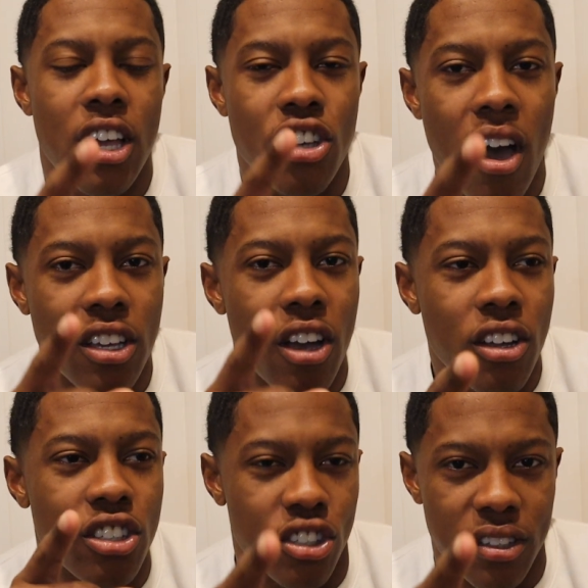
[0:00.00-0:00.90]
y'all
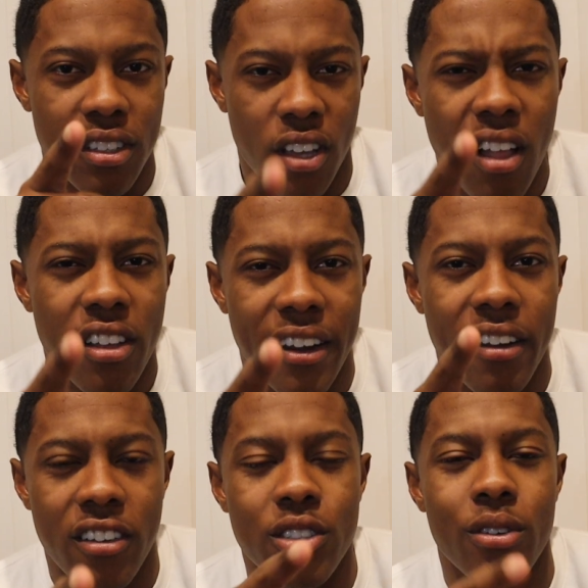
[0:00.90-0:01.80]
y'all y'all
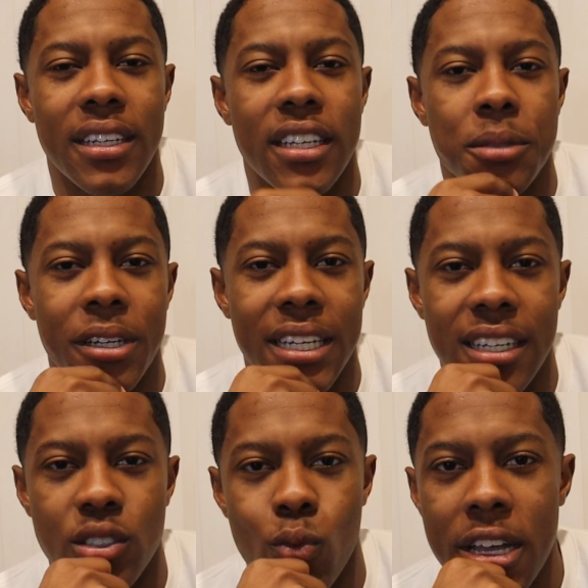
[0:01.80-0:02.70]
are also in desperate
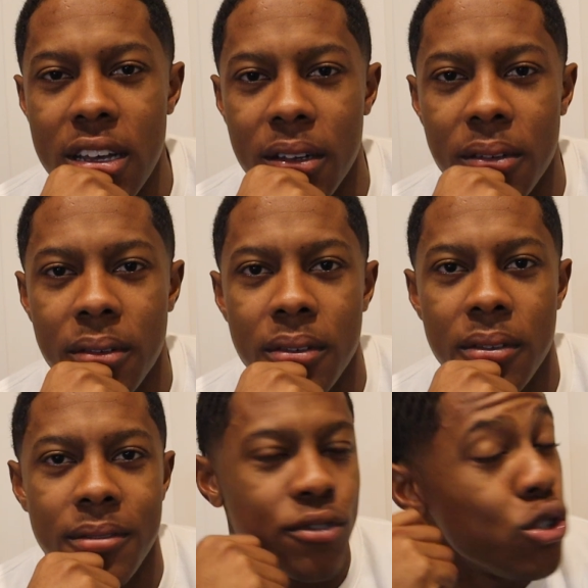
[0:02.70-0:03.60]
need as well.
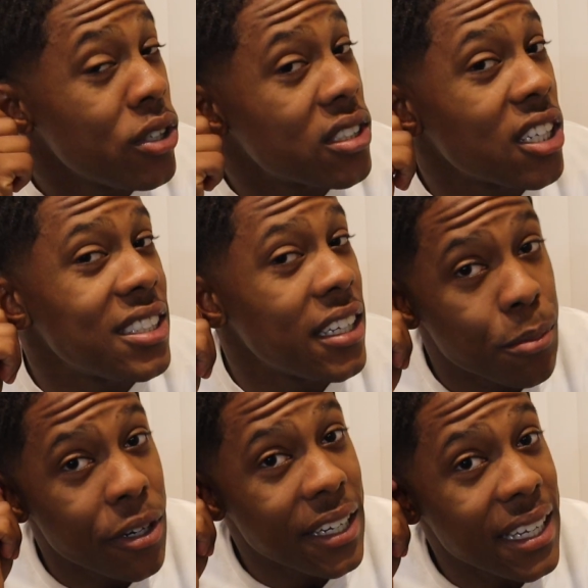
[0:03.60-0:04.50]
You in such
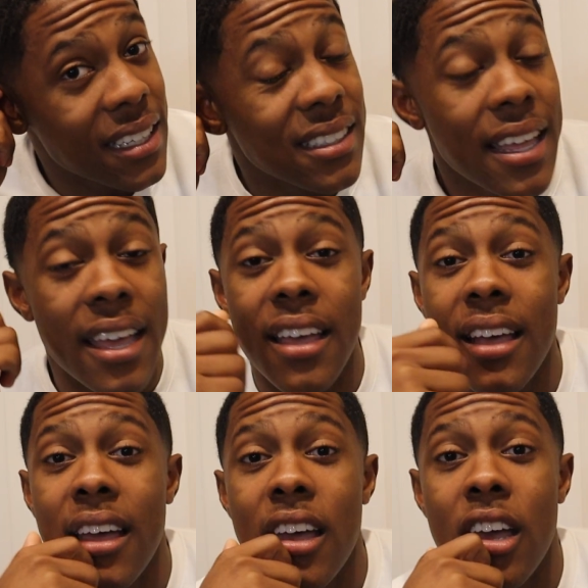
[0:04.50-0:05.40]
desperate need is that
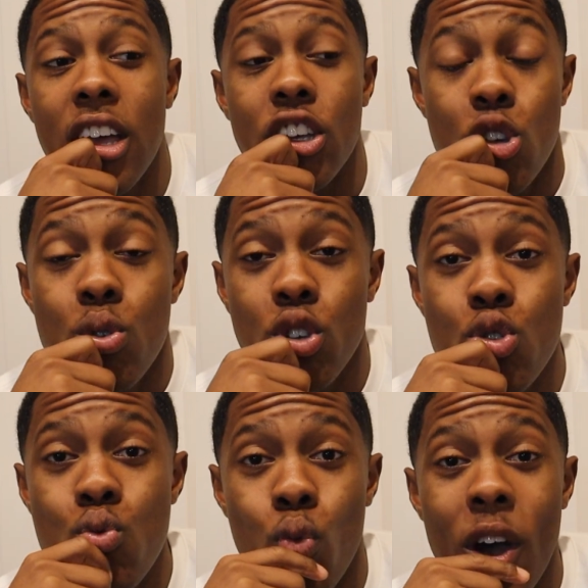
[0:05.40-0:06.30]
you
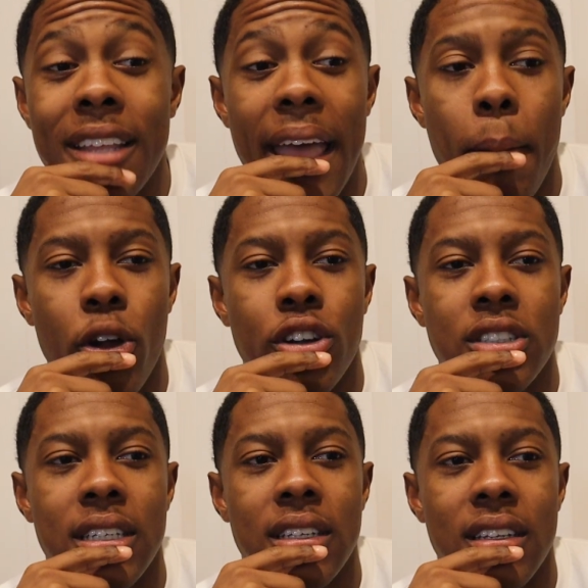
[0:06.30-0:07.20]
you want that
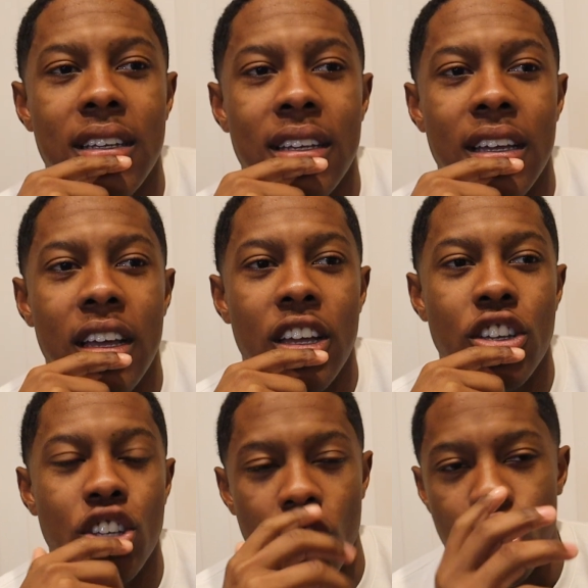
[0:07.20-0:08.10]
person
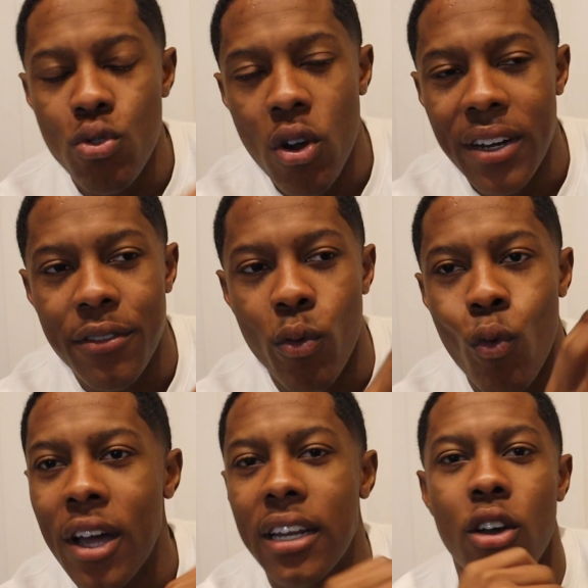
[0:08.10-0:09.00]
you don't
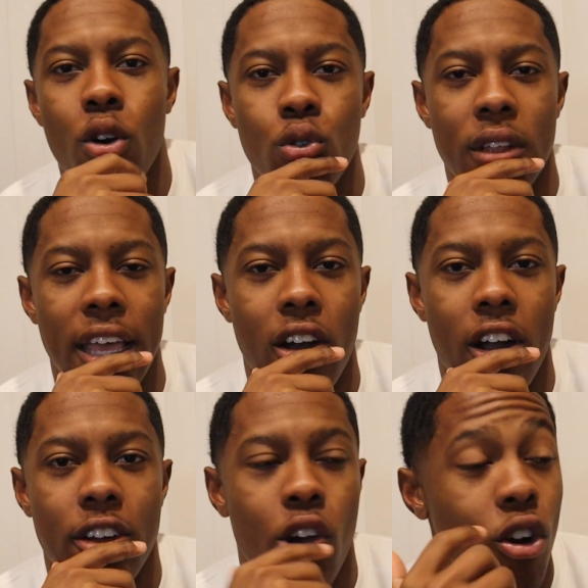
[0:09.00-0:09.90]
even want to know who they
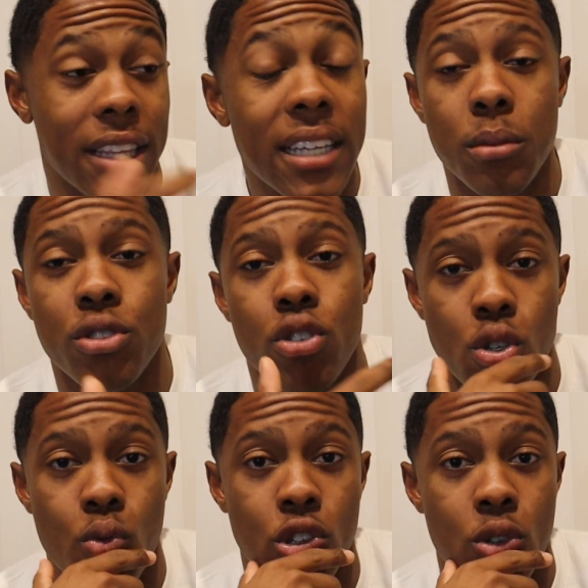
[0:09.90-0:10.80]
are or let them show
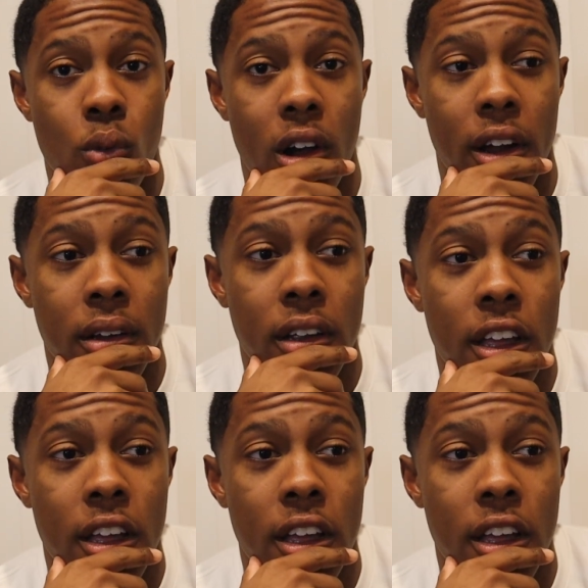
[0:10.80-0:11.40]
you who you are.